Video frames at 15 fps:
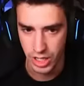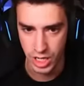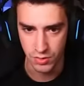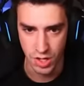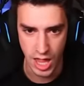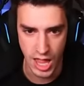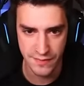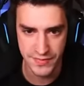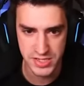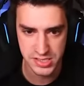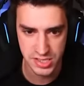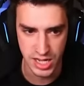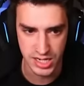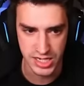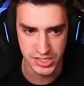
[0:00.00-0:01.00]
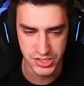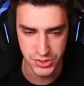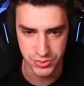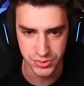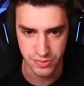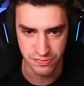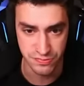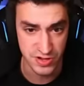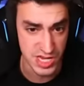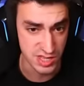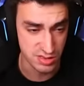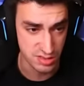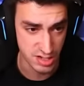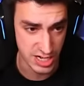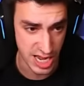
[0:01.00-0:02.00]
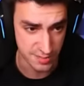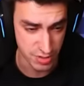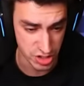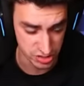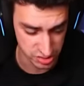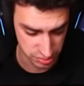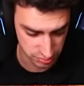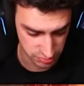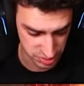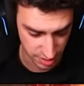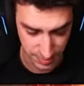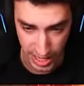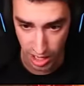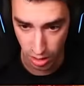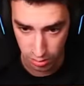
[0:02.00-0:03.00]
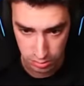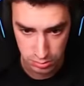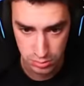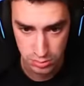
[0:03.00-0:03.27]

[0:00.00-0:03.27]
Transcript: Okay, well, obviously I need to defeat the neighbors somehow.